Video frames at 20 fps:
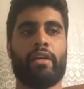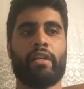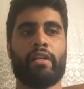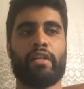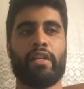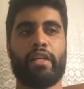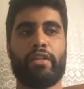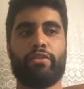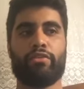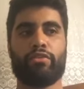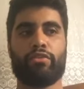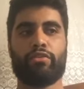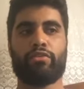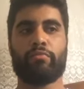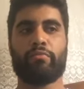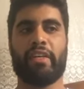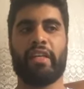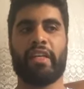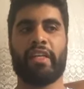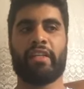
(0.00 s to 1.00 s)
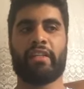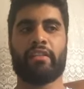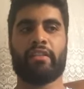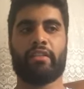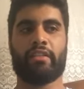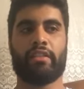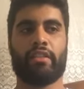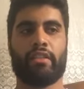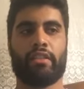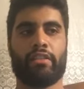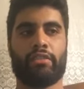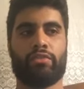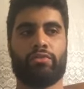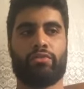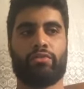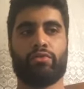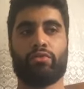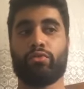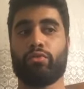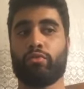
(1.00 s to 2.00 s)
They used to make a
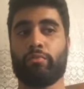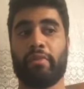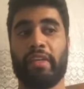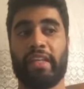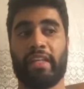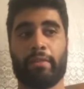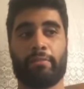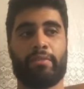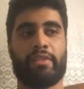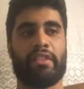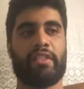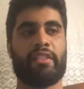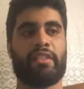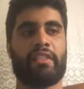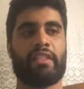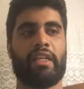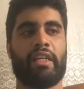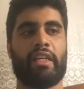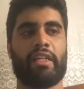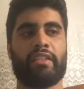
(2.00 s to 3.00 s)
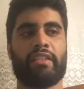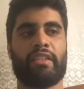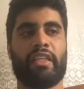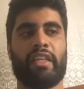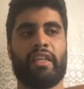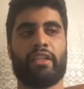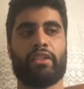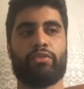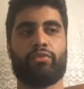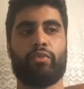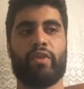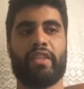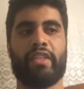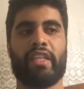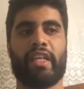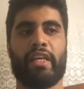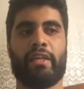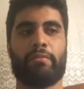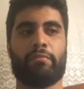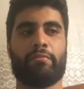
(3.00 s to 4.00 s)
Bsisa and take it with
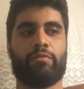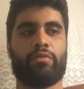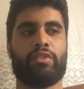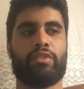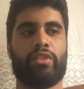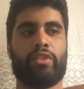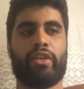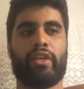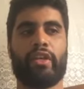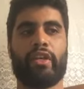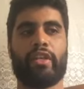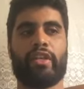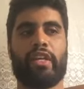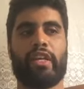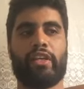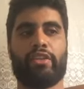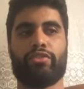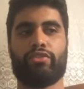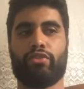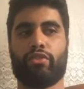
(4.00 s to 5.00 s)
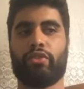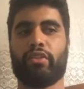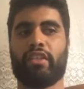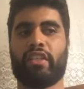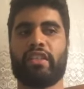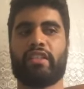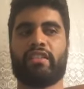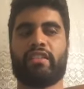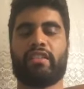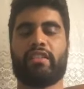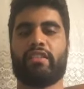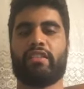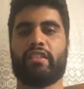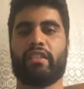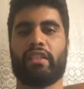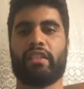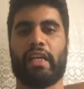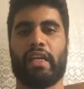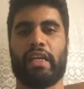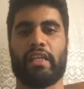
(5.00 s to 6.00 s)
them during their journey, since
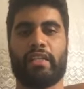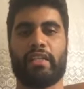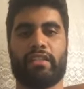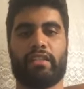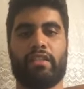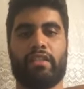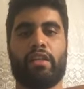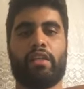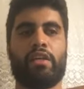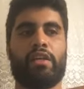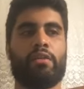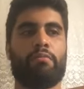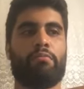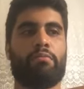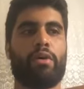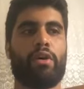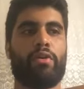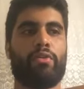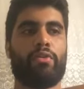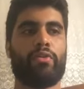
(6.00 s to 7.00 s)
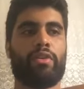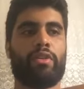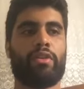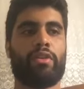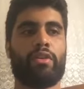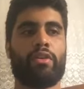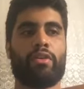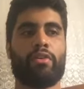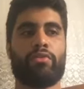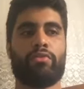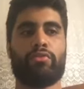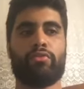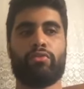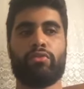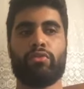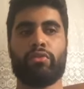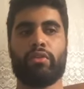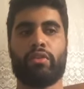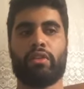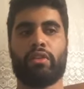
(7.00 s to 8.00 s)
it has both
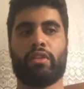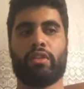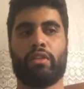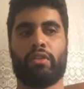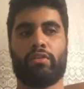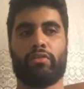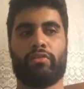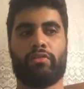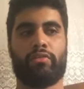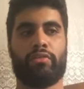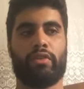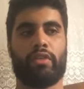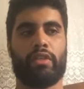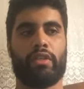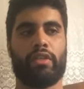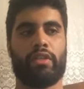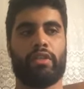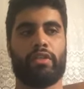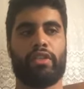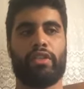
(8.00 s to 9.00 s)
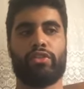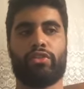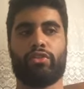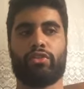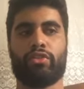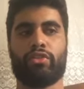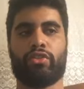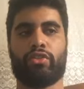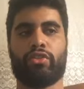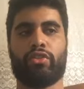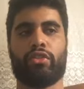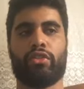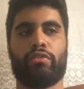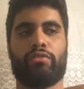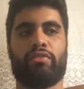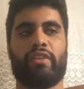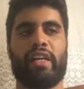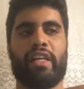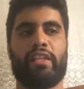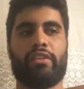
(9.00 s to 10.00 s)
full of nutritional
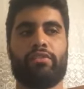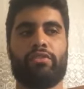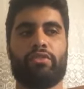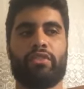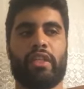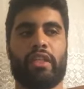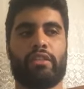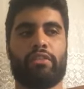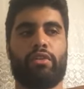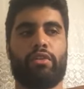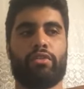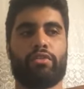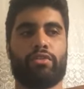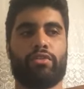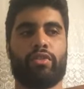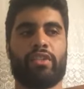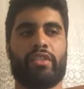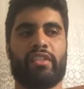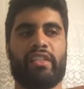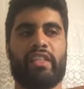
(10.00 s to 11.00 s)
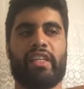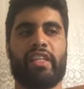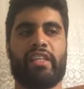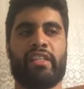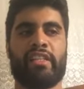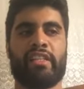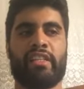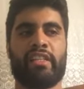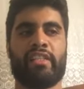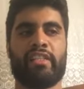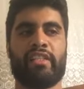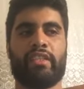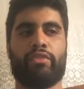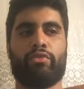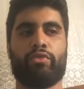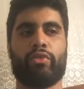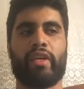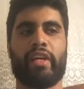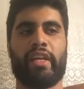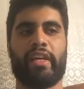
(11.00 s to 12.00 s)
values and also it's easy
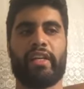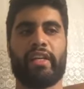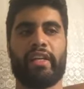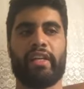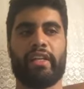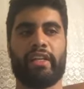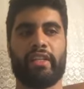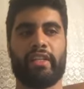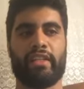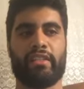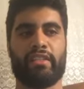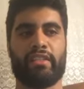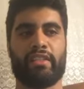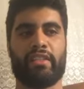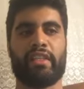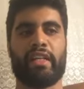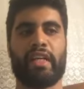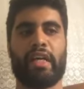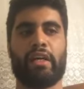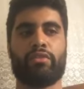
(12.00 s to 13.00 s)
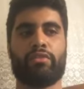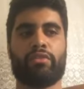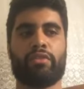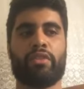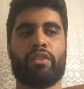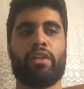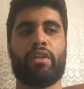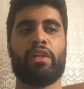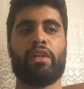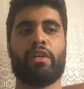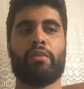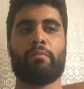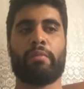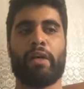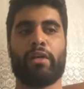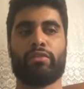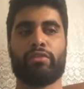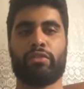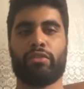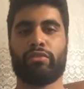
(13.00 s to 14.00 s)
to carry in its ground
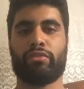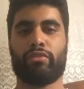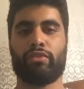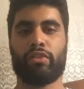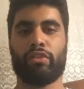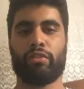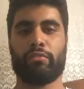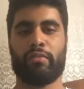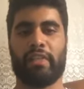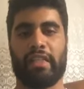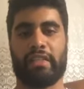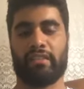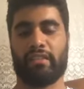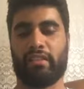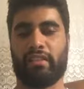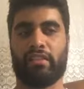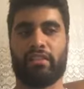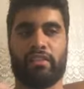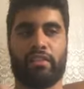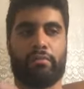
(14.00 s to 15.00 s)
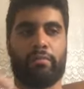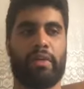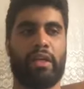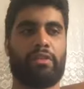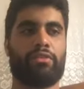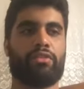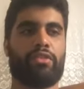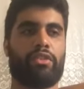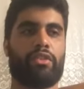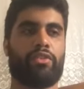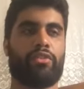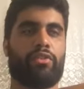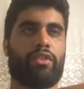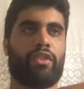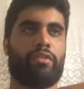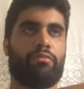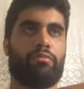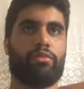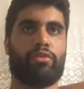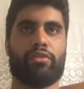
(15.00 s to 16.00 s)
powder form, as it is a powder. You
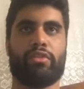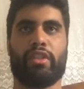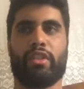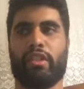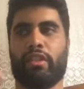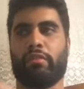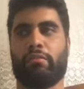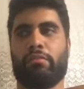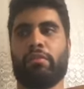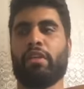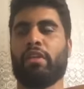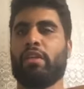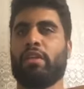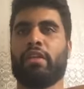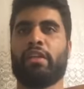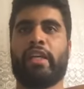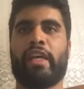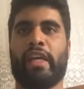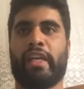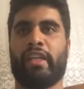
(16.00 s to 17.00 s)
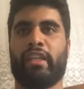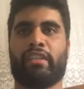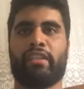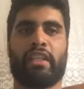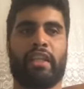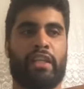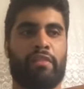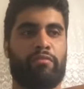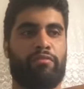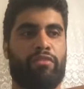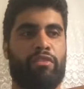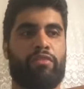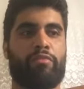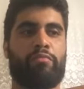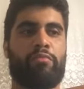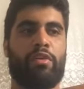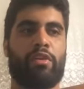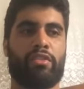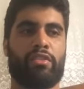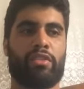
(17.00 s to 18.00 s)
can put in any type of
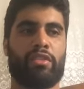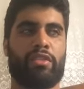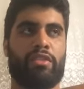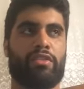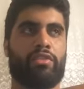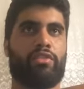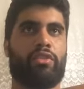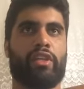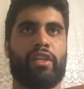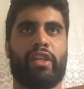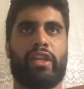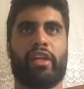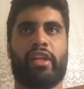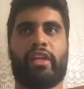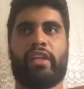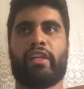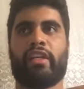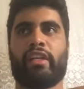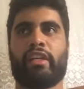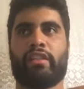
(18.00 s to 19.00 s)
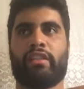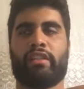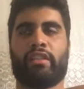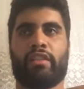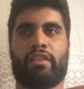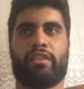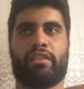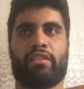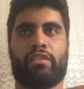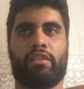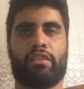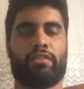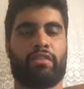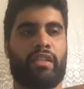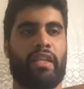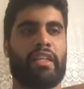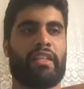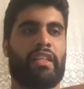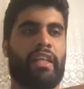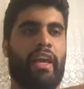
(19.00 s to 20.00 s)
boxes, you can carry it, it's not
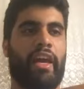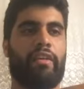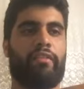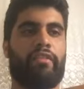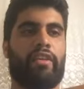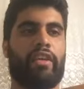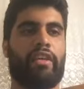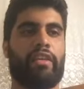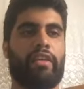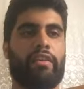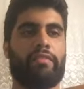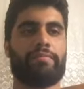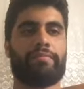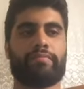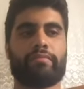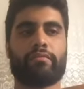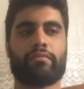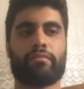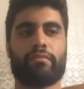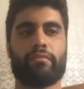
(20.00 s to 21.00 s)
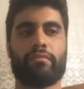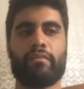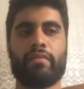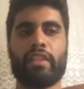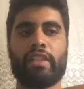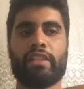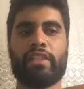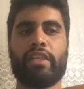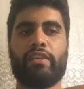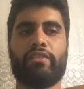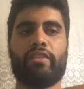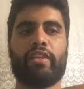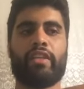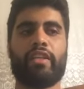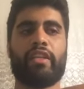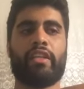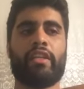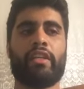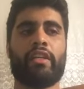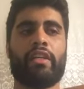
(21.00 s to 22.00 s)
that heavy and
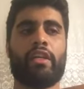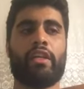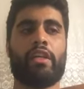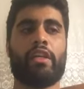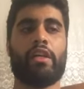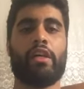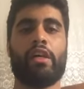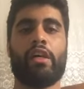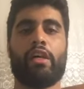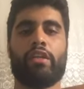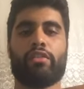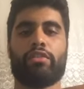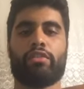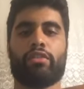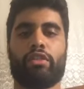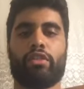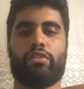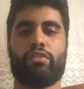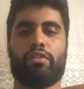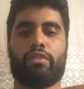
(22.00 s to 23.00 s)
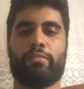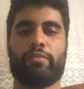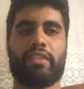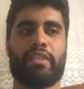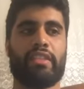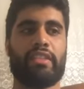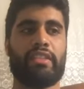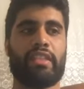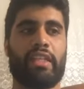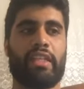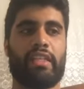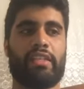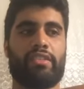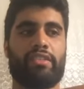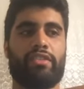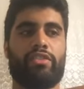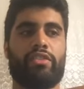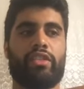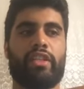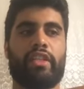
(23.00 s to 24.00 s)
everything. So Bsisa is
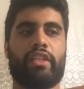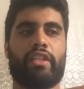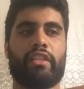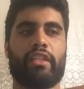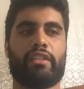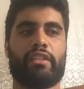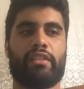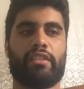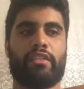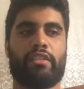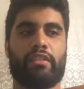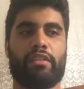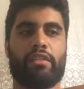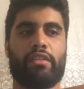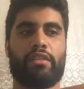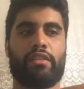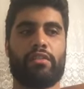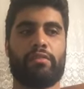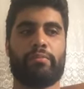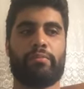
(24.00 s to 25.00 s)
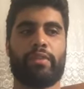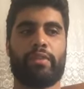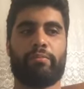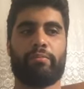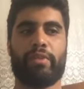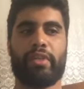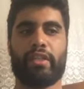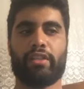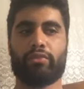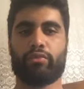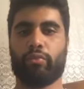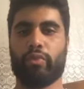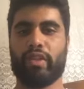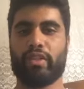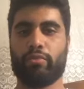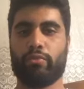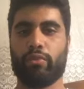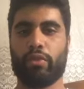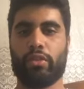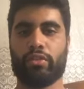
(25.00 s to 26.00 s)
a drink that is prepared
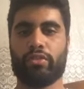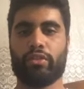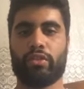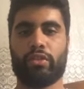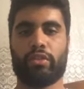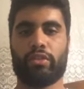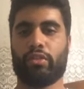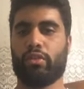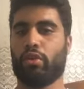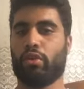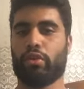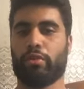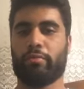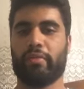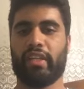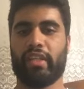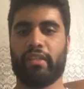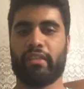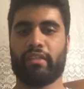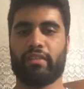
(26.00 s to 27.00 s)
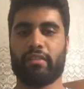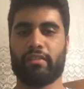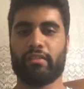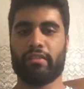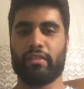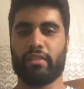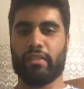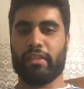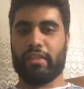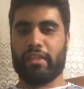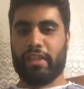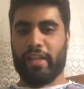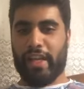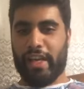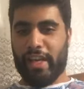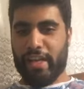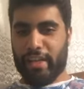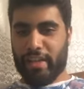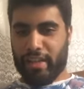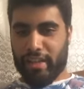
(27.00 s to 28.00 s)
with water or milk.
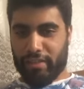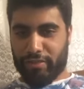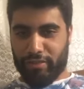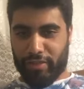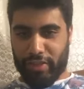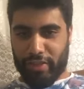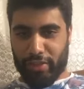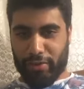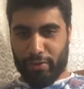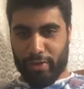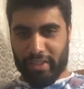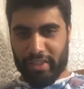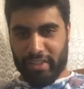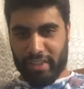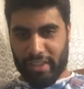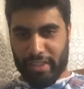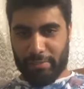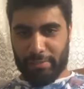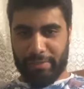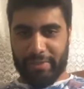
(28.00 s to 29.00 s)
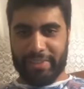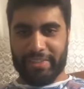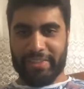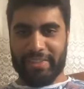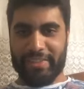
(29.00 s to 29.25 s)
Hey Dafer, what's up?